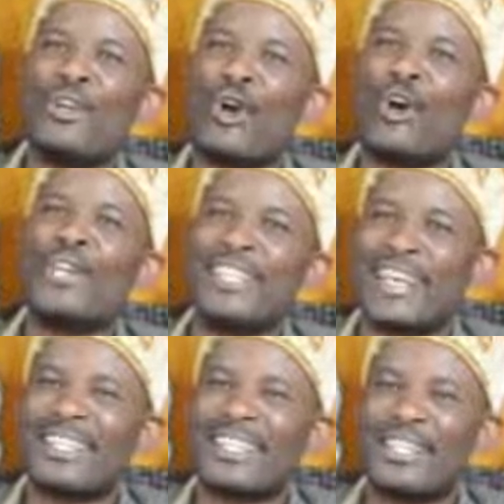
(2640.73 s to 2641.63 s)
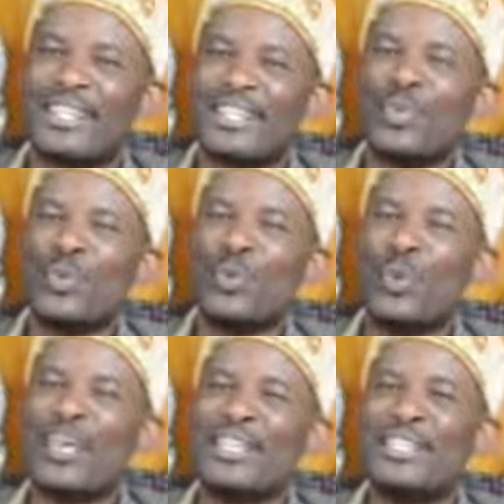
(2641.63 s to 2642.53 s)
order, the new
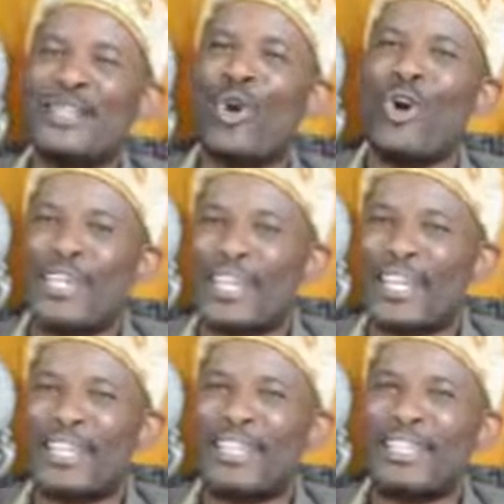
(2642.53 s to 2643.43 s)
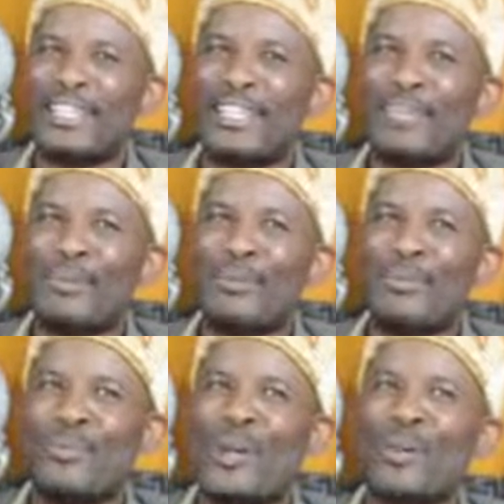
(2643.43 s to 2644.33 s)
world order,
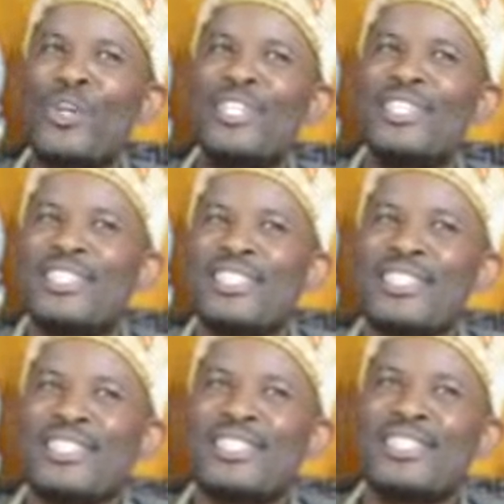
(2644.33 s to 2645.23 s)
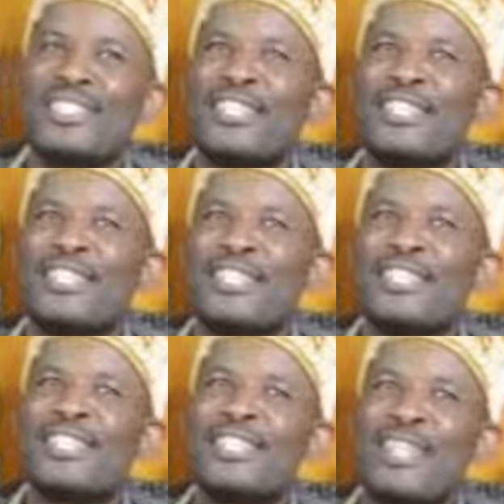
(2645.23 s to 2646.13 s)
my question is,
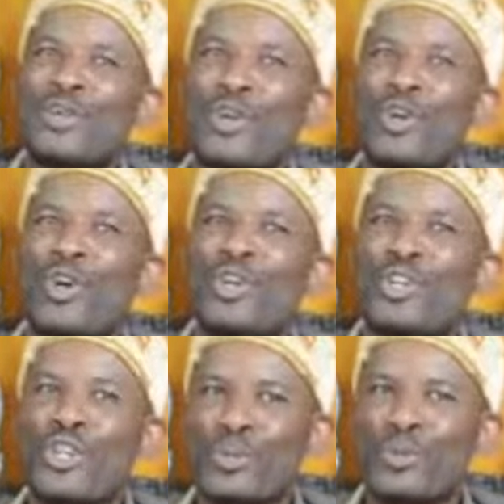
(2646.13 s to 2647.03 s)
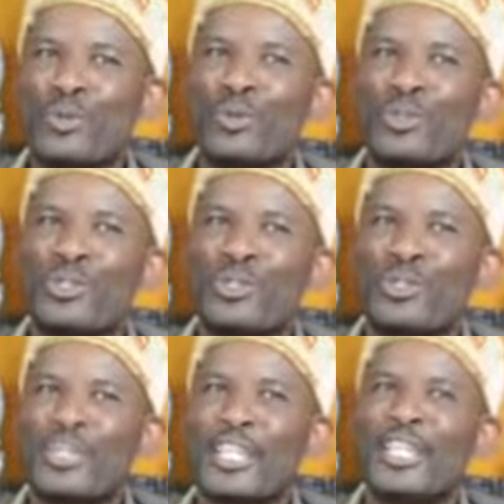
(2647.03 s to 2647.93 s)
since that we all know
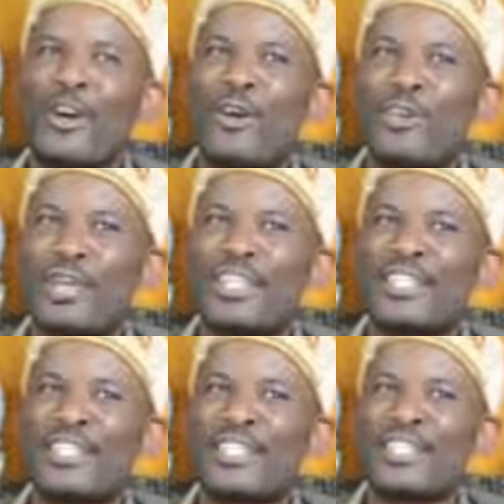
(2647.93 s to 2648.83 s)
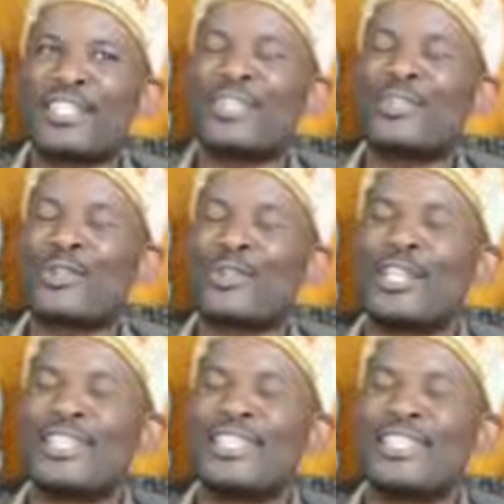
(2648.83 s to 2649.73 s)
that our brother Jesus told
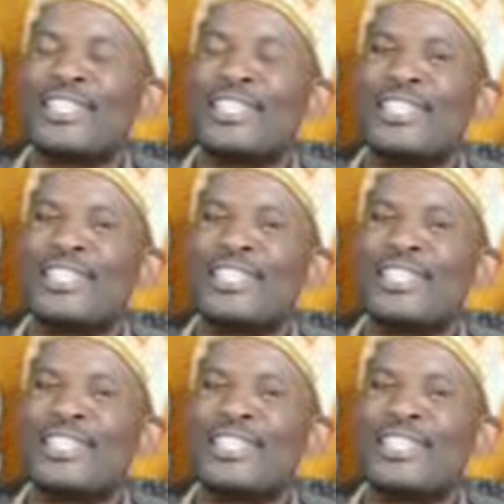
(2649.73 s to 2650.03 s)
us that